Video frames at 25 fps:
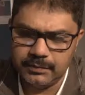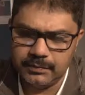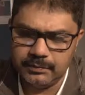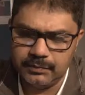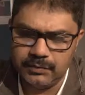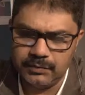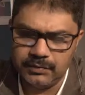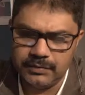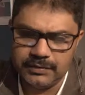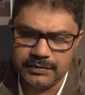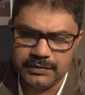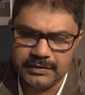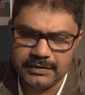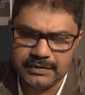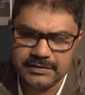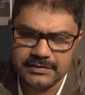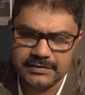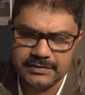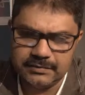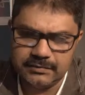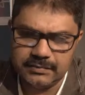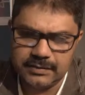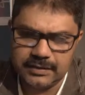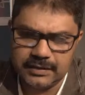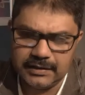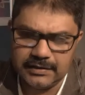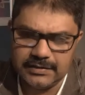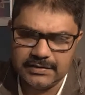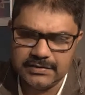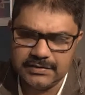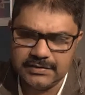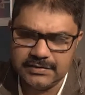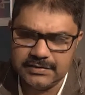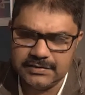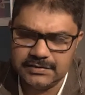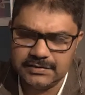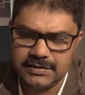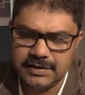communities and
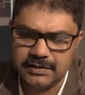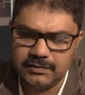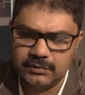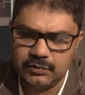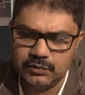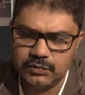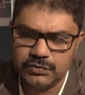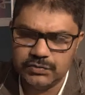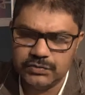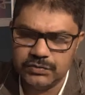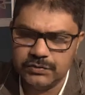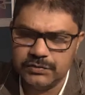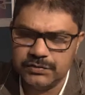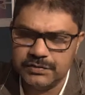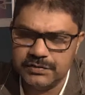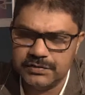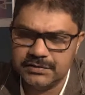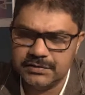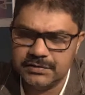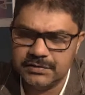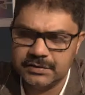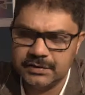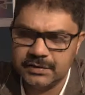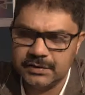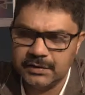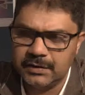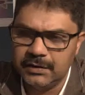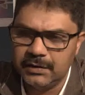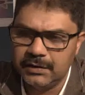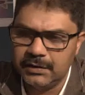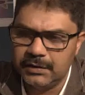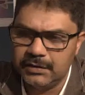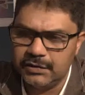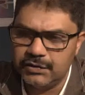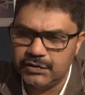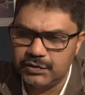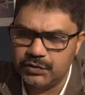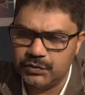branches, and also just
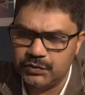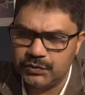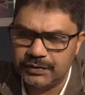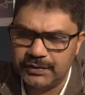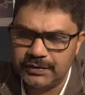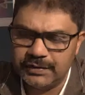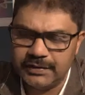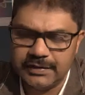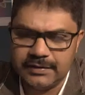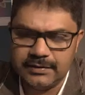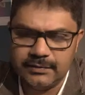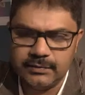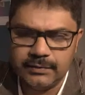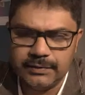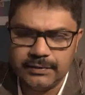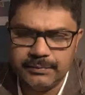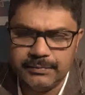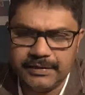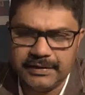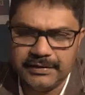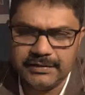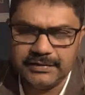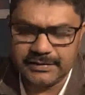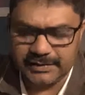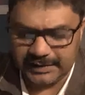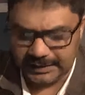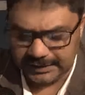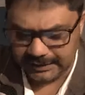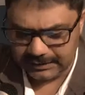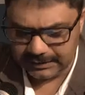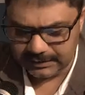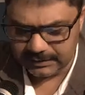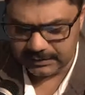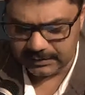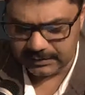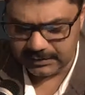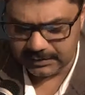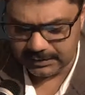ensuring that we
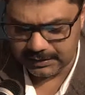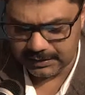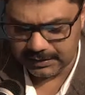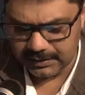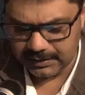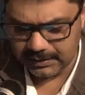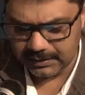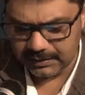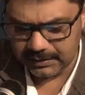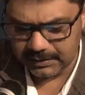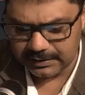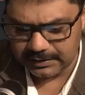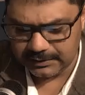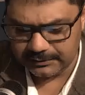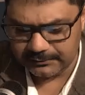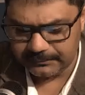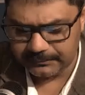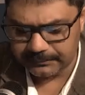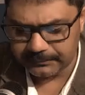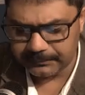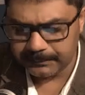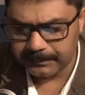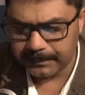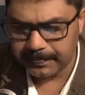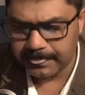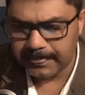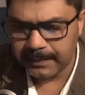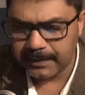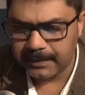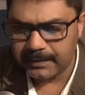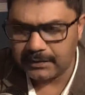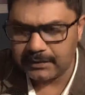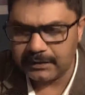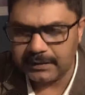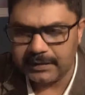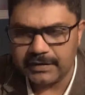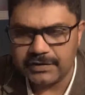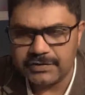maintain the
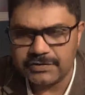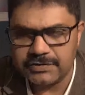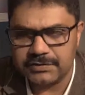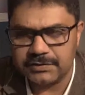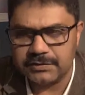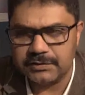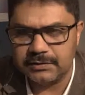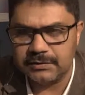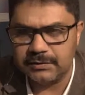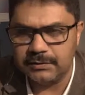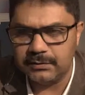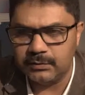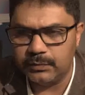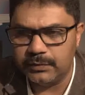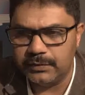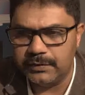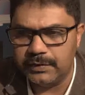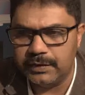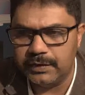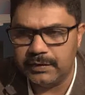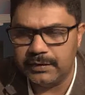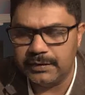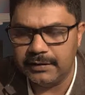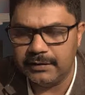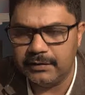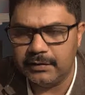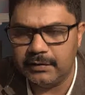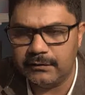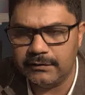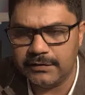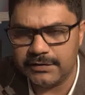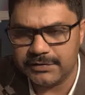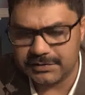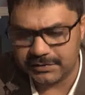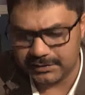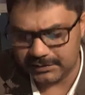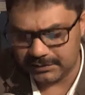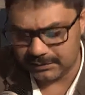connection with our head
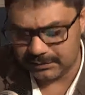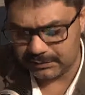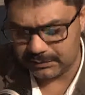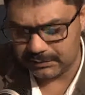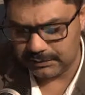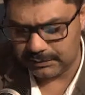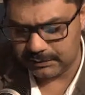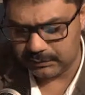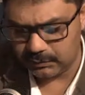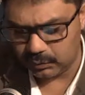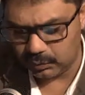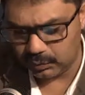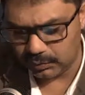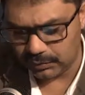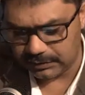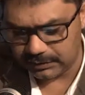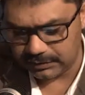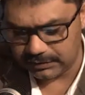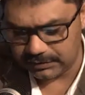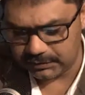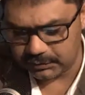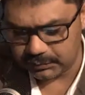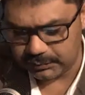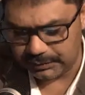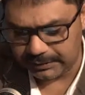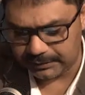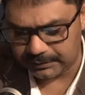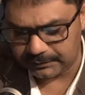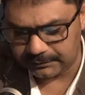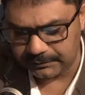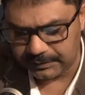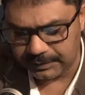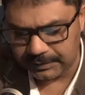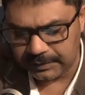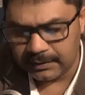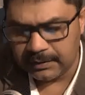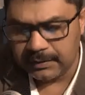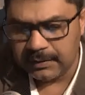office in Auckland as well.